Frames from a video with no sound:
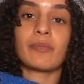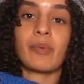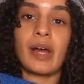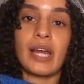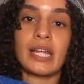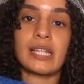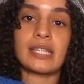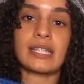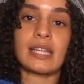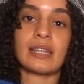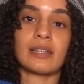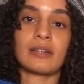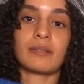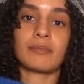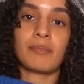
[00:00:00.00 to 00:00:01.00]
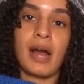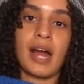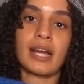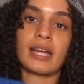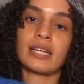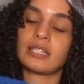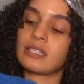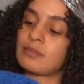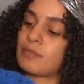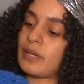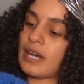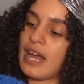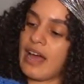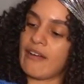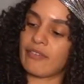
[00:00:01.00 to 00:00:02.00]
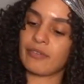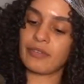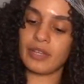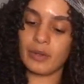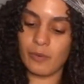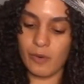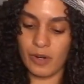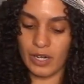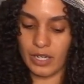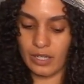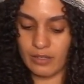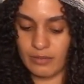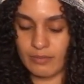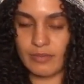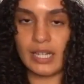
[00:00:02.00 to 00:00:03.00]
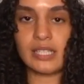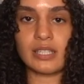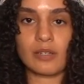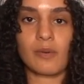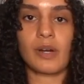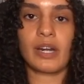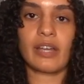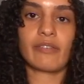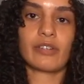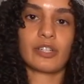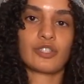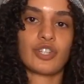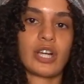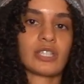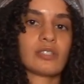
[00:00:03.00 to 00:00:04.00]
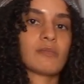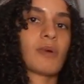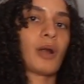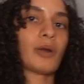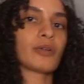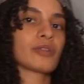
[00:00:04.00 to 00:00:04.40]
buttons and the pockets, but I haven't really worn it. I still want to give it a try tomorrow